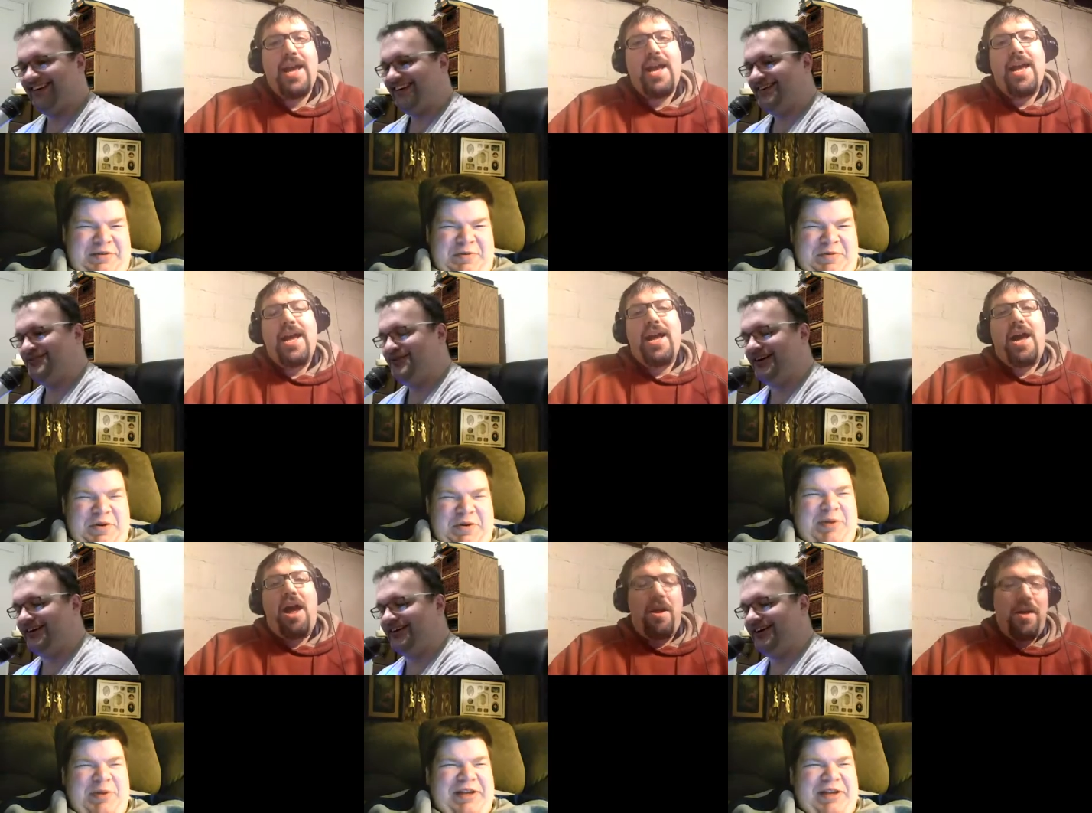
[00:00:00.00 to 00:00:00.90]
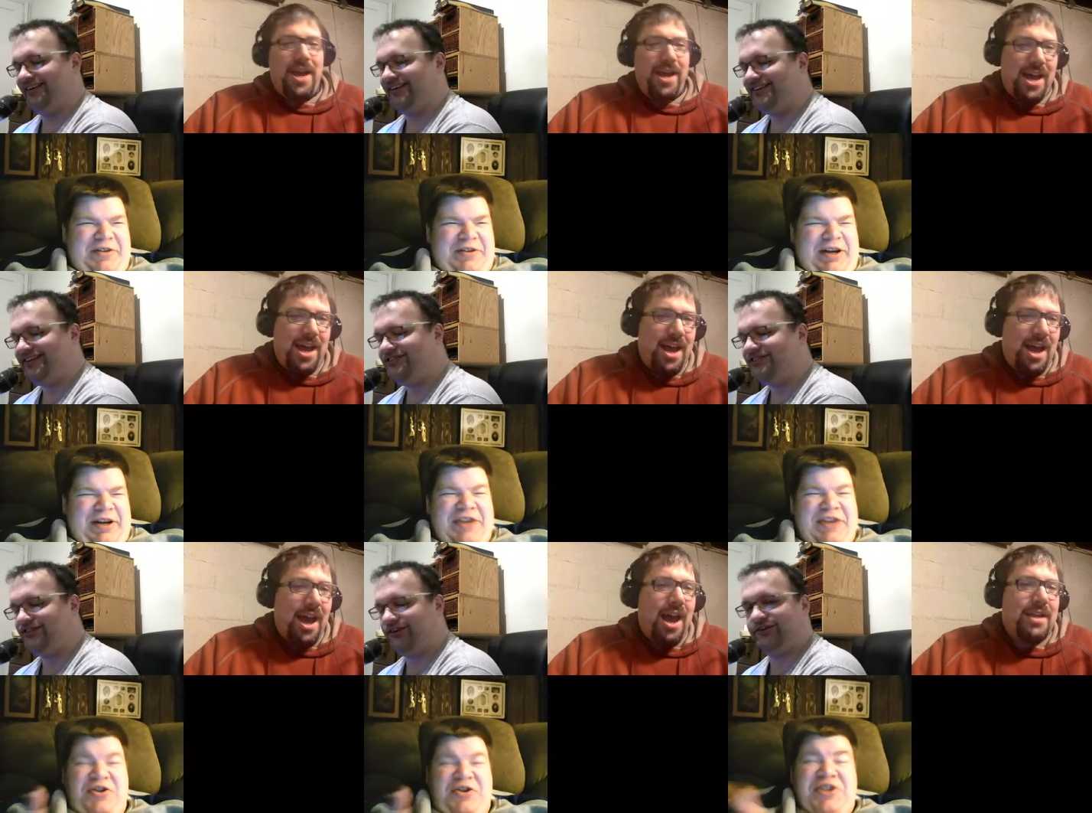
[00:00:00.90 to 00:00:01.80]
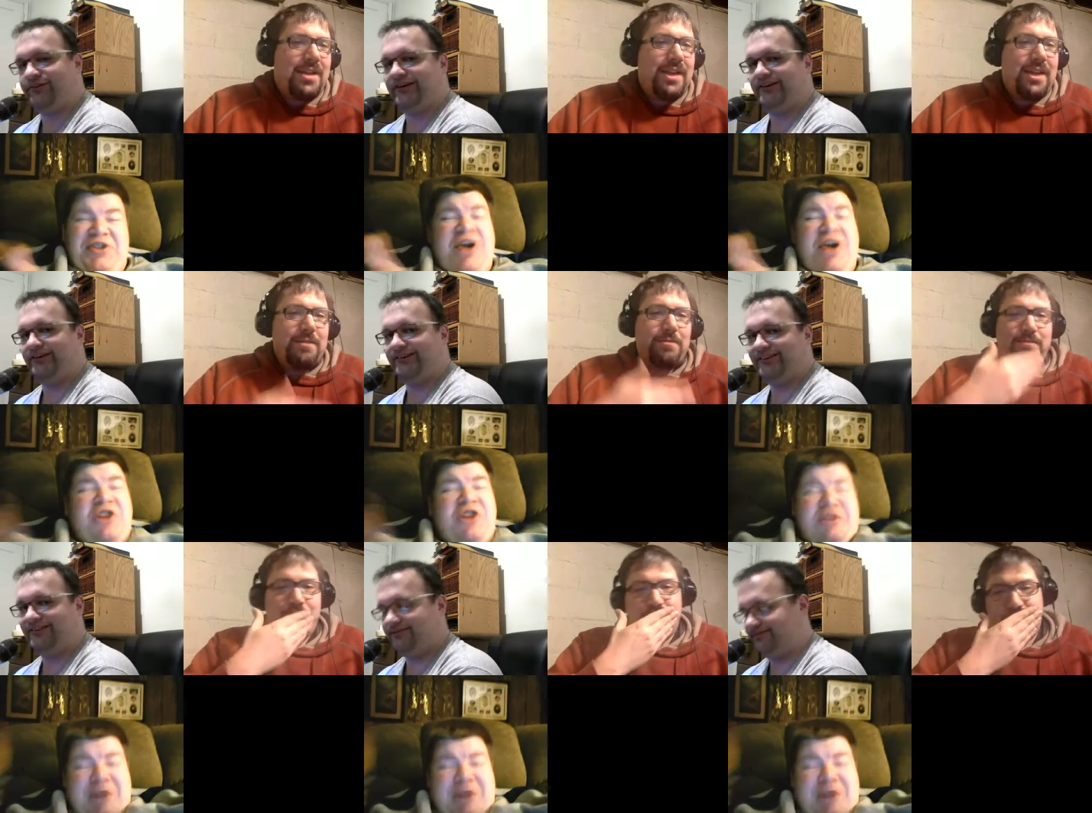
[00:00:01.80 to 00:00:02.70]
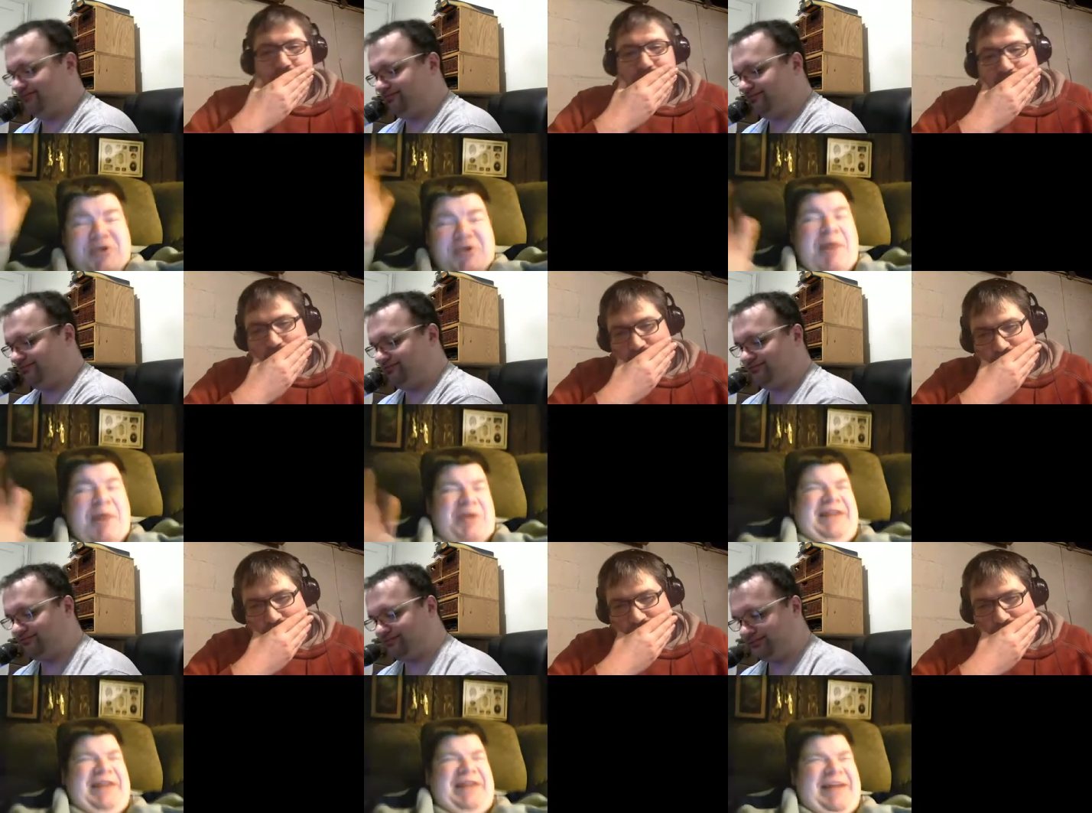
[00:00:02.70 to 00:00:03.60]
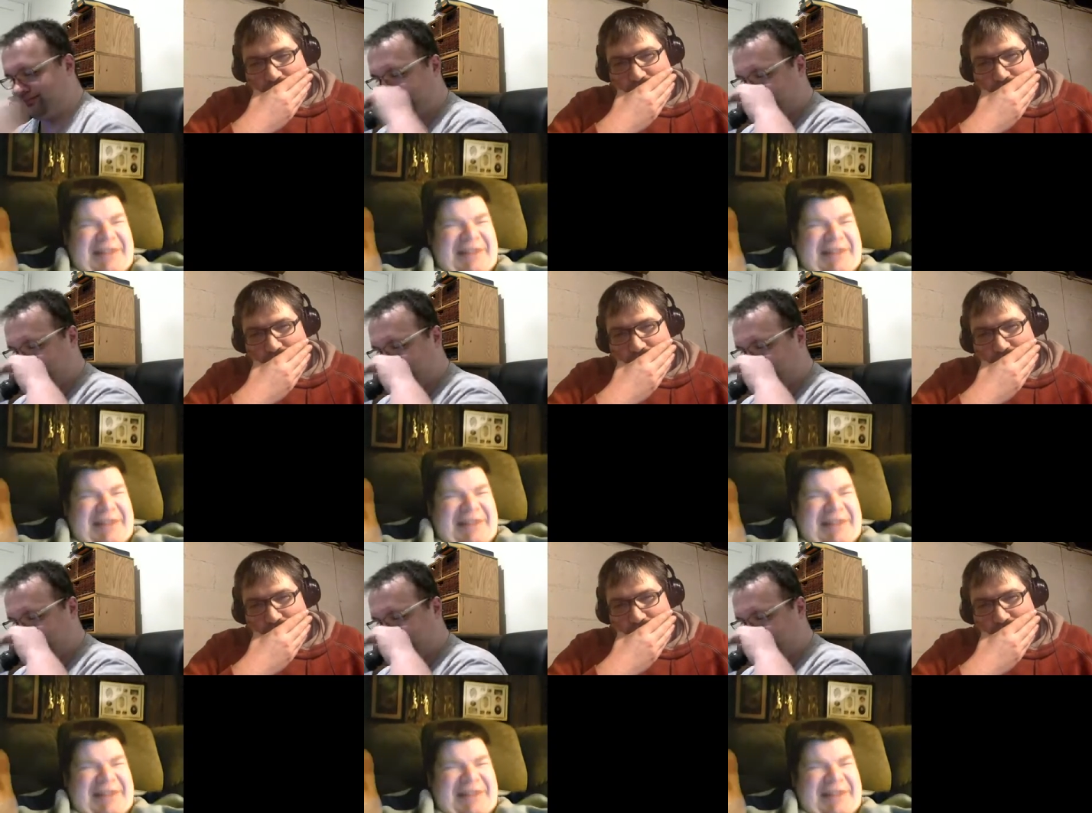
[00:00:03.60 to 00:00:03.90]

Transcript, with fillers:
Speaker 1: swiping. All right. just, Chris Jericho used the term "trap queen" tonight.